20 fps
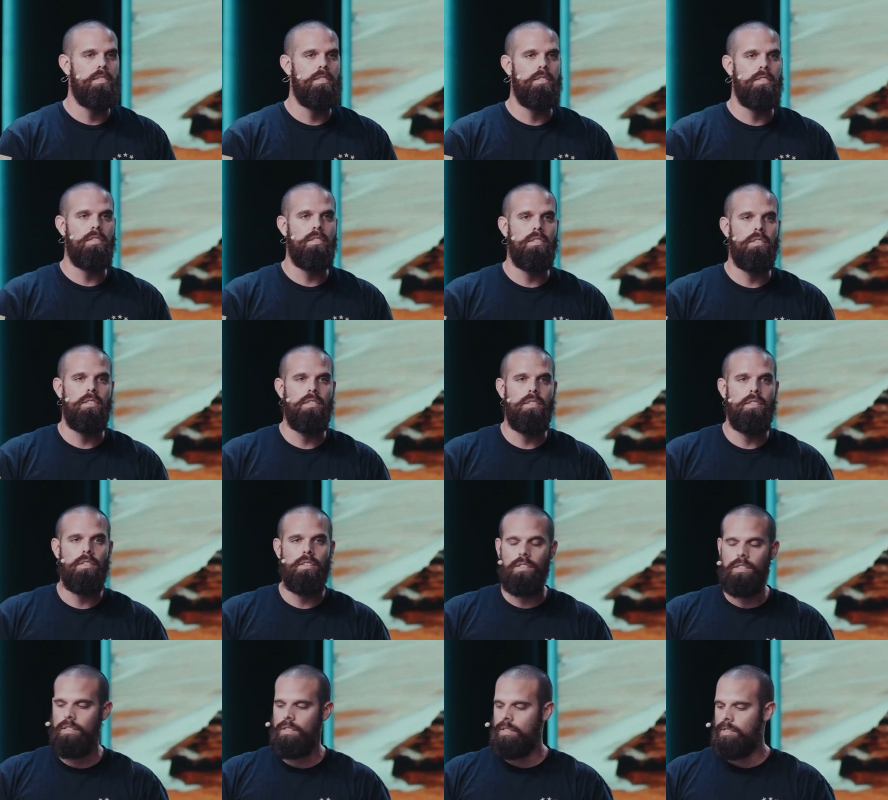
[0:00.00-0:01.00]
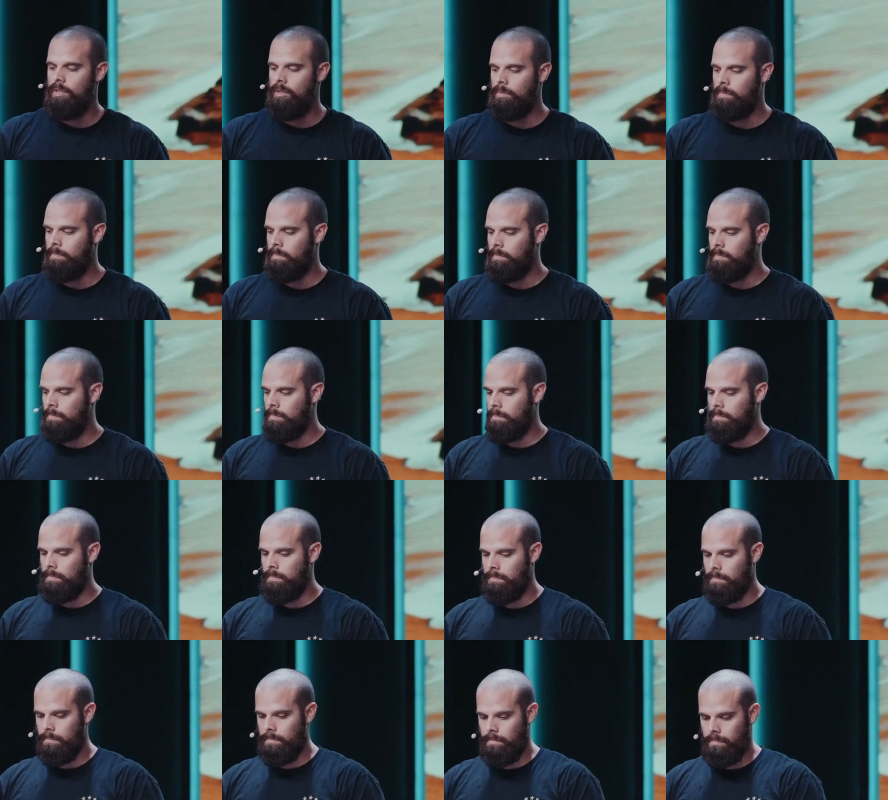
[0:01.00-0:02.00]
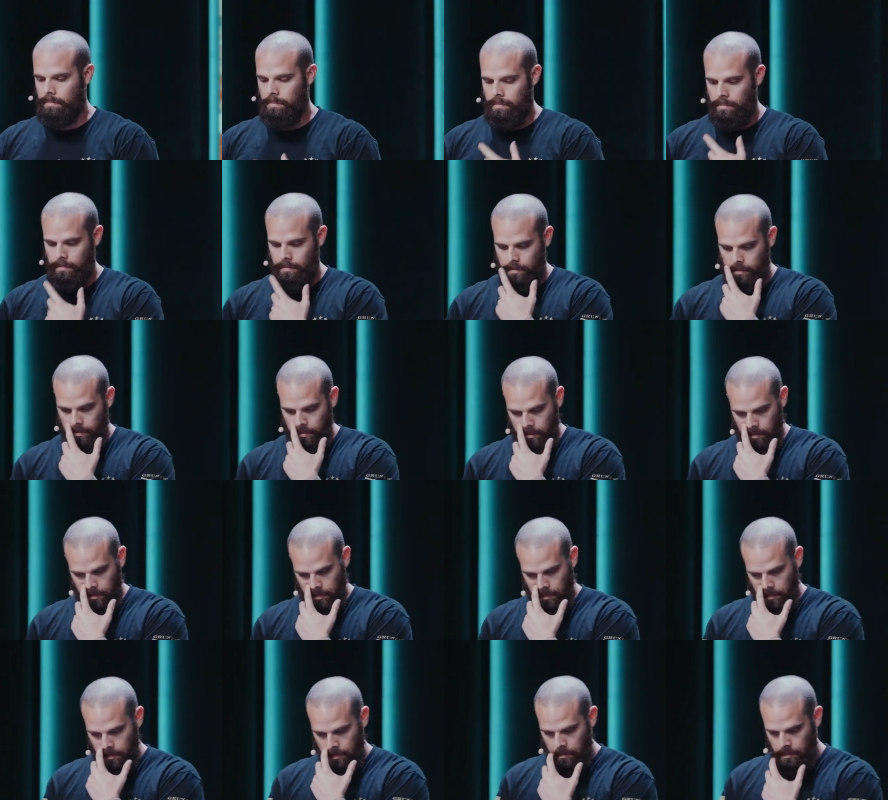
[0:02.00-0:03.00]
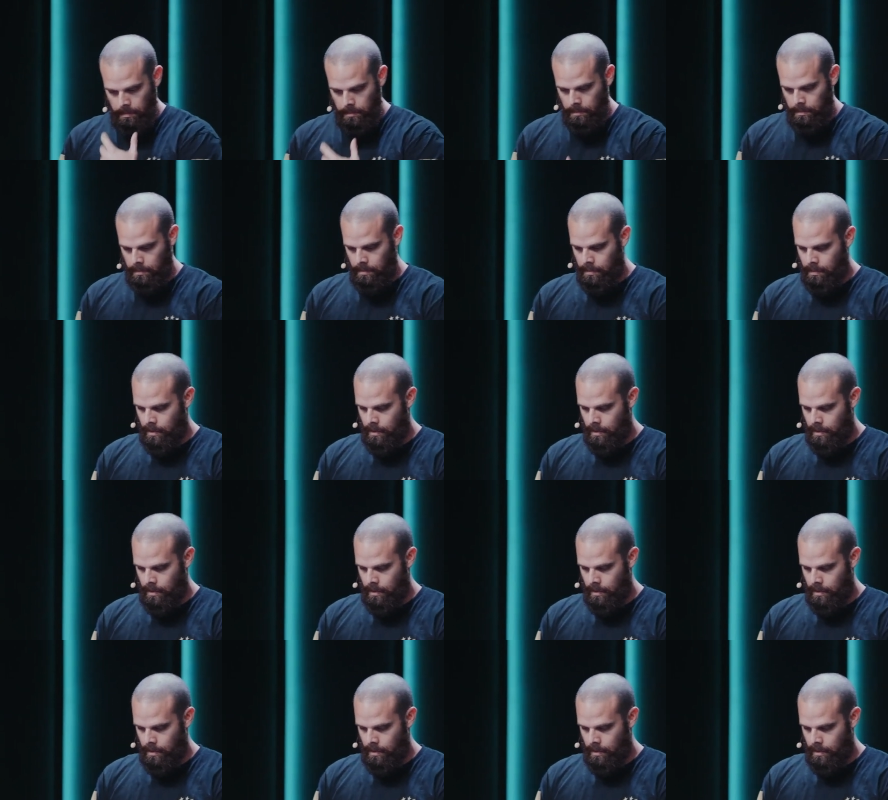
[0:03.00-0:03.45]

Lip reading: (silence)